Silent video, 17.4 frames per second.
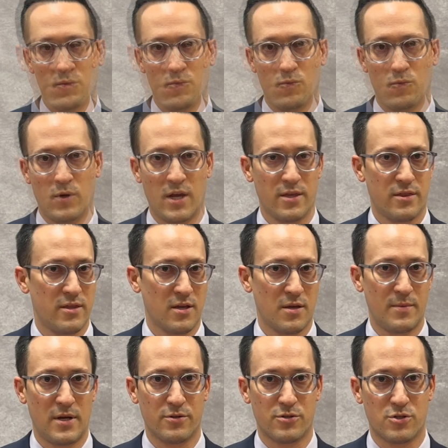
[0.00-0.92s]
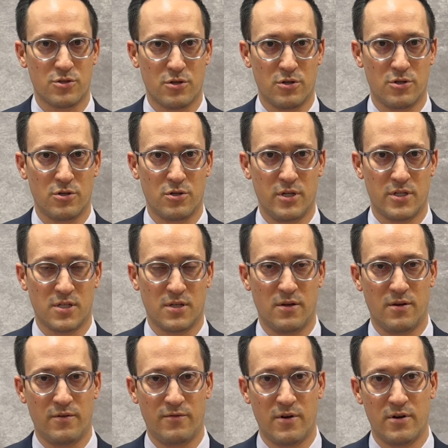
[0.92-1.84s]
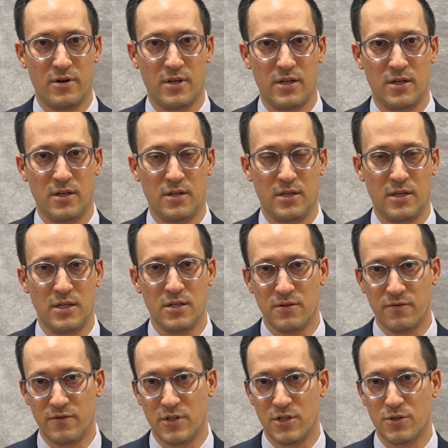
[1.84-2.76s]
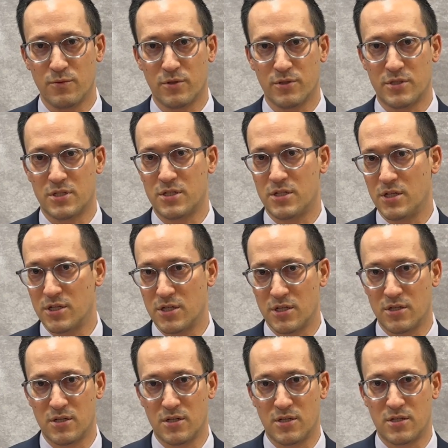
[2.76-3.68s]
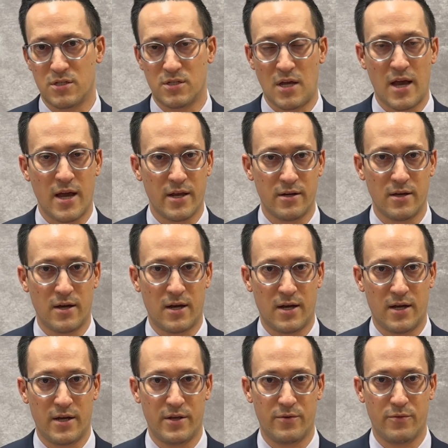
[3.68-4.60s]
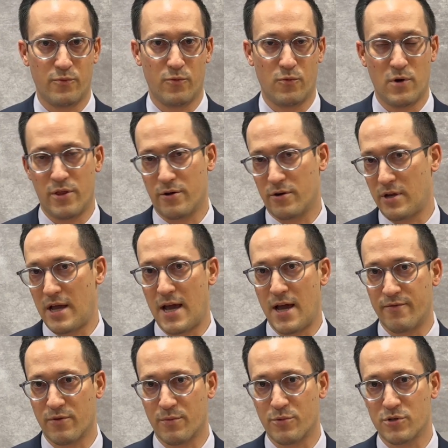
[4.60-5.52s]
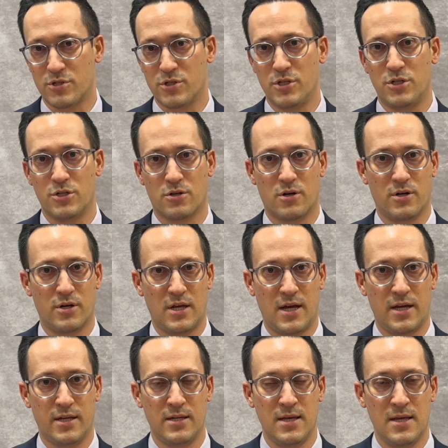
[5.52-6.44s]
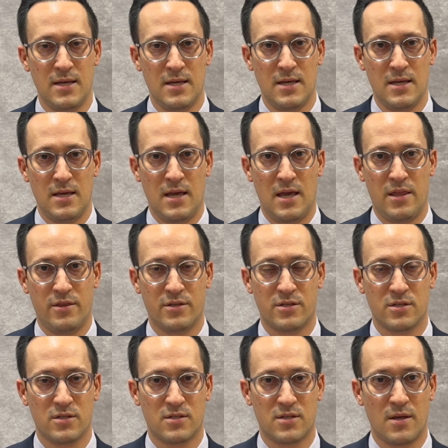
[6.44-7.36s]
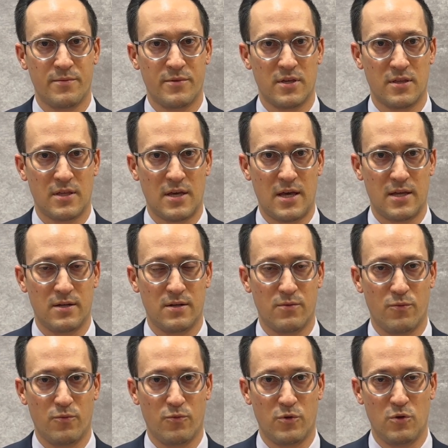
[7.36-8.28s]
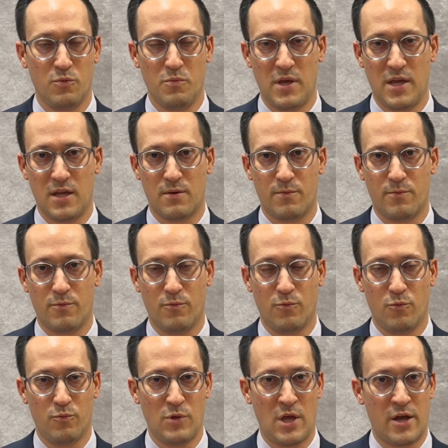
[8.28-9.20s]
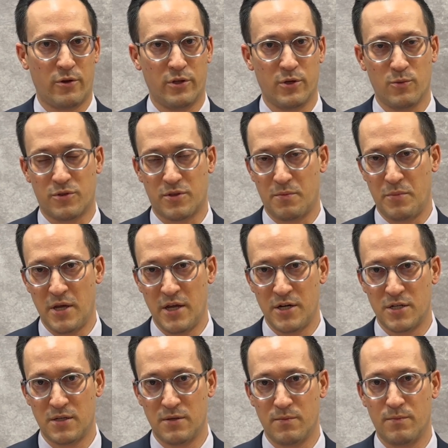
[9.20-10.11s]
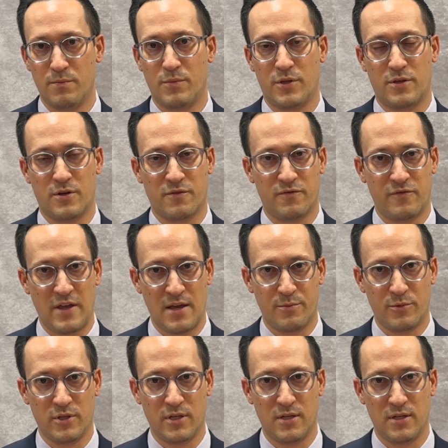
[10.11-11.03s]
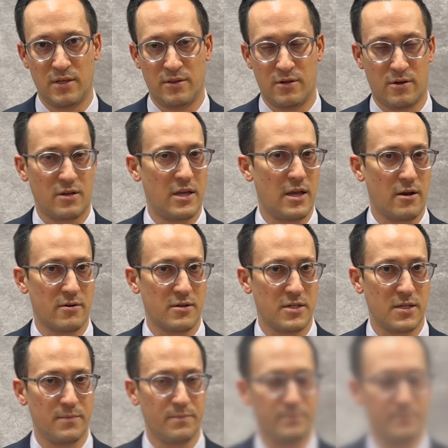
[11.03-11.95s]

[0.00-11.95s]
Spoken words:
When I think about surgery, it's a very individual decision to decide on whether to have a procedure or not, and this is something that we make not only with the patient, but their family and their care team.